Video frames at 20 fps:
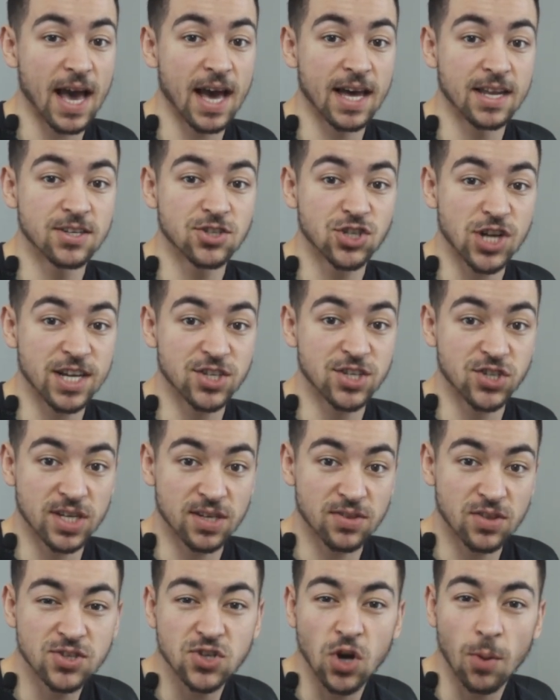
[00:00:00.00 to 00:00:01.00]
and
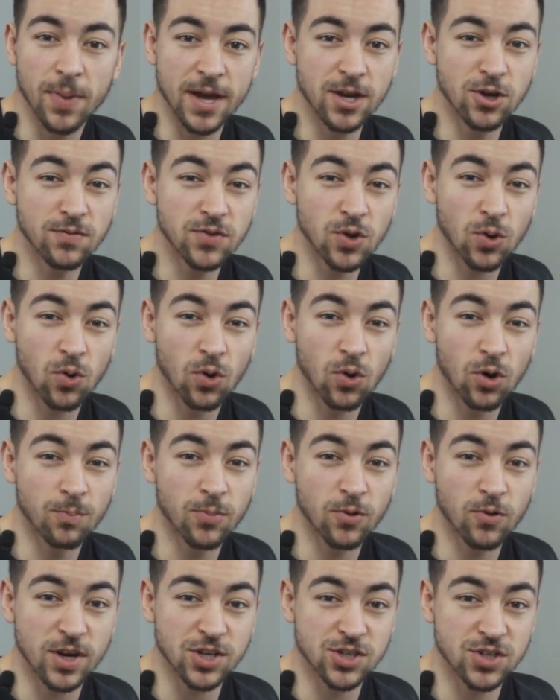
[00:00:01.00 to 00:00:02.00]
changing the top end of your chord
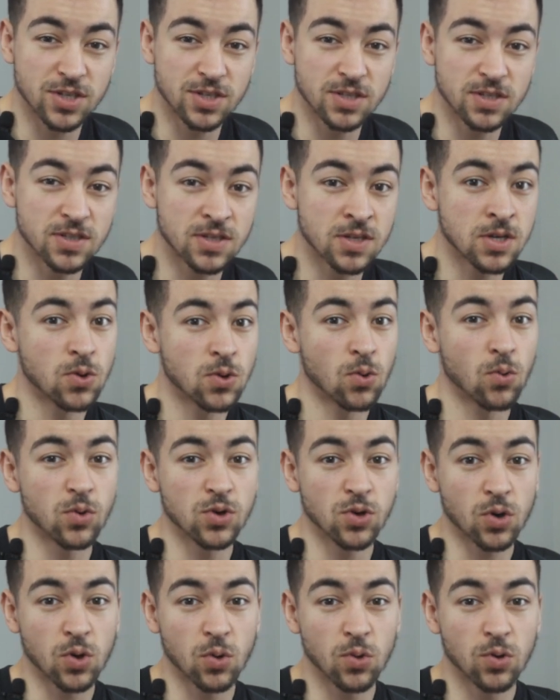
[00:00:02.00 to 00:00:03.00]
progression or
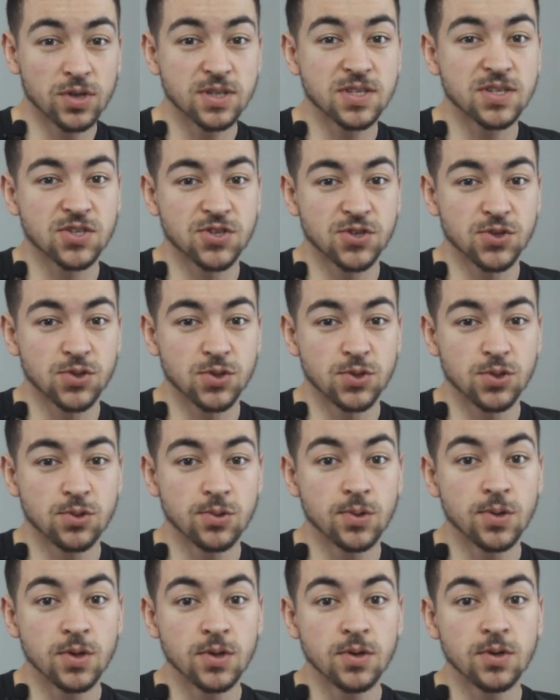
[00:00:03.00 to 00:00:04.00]
your chords
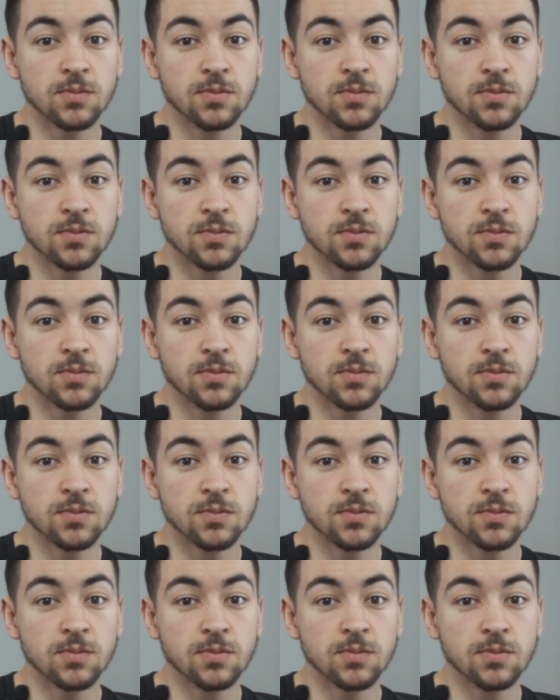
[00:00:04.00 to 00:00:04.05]
to